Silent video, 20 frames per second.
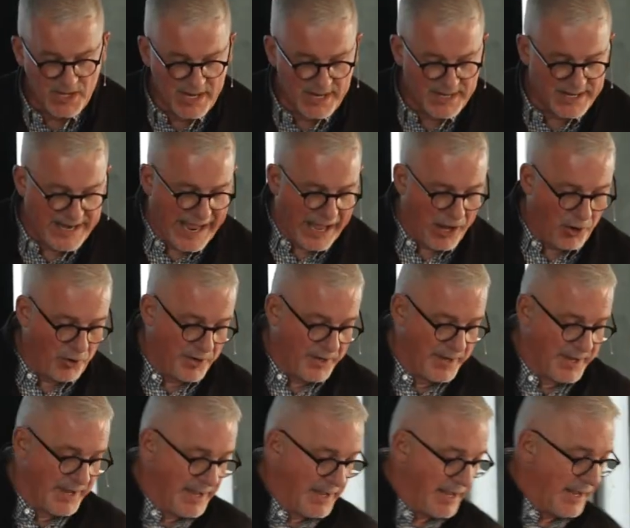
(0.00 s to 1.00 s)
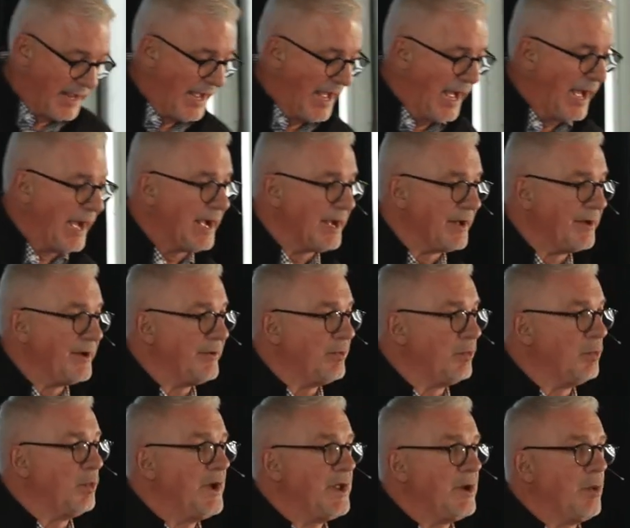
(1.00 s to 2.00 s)
Now, uh,
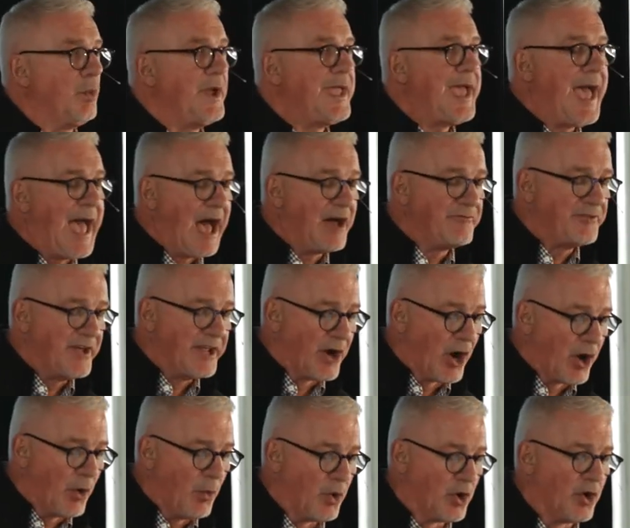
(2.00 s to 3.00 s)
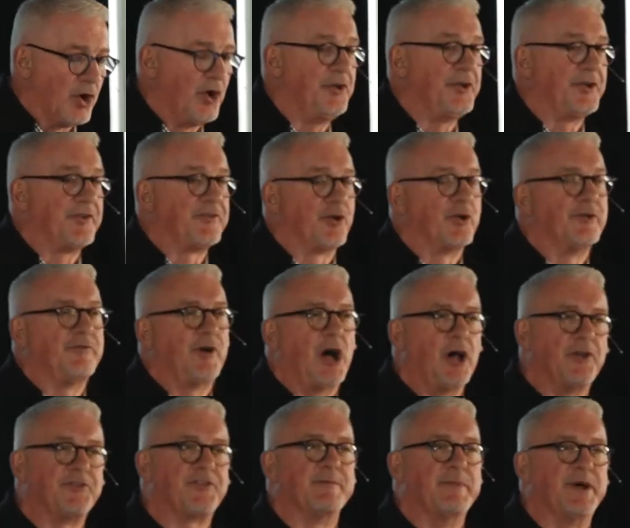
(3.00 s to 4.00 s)
we have in our world sort of
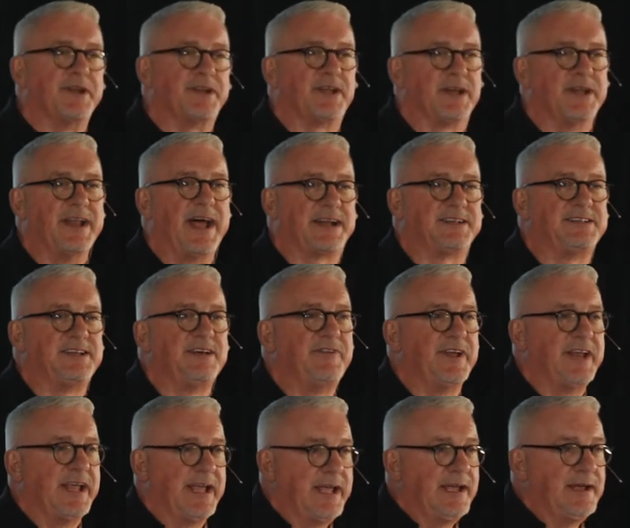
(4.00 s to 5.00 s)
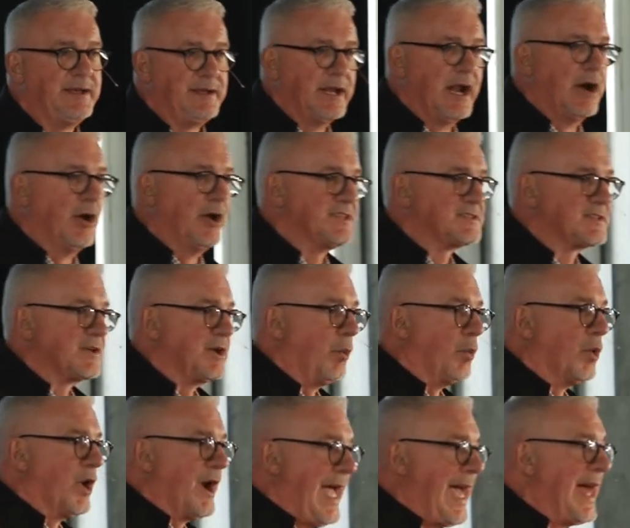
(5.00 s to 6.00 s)
ultimate connectivity. You know, it's,
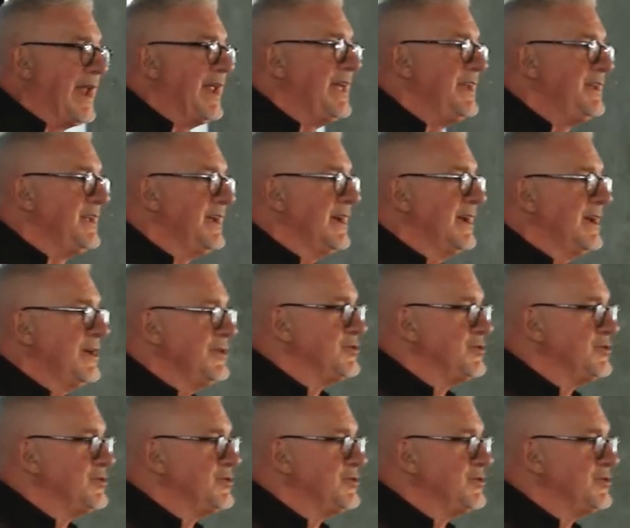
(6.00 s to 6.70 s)
we're headed